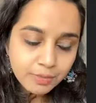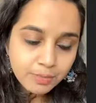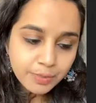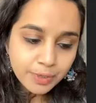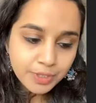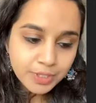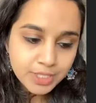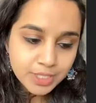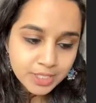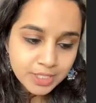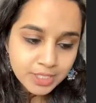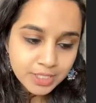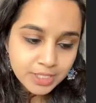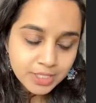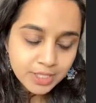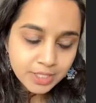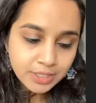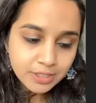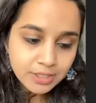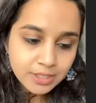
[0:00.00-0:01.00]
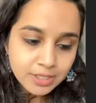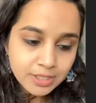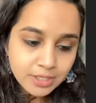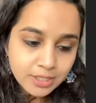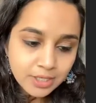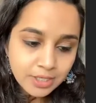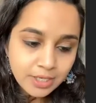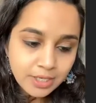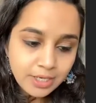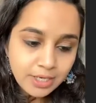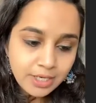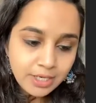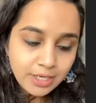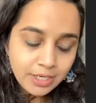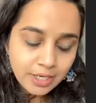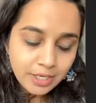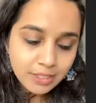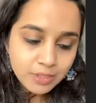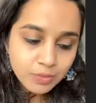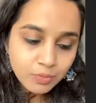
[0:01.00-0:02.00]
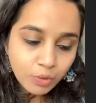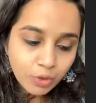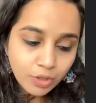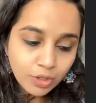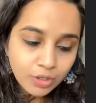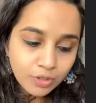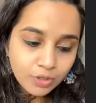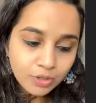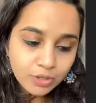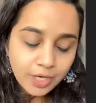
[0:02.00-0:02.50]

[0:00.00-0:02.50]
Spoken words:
princely states is what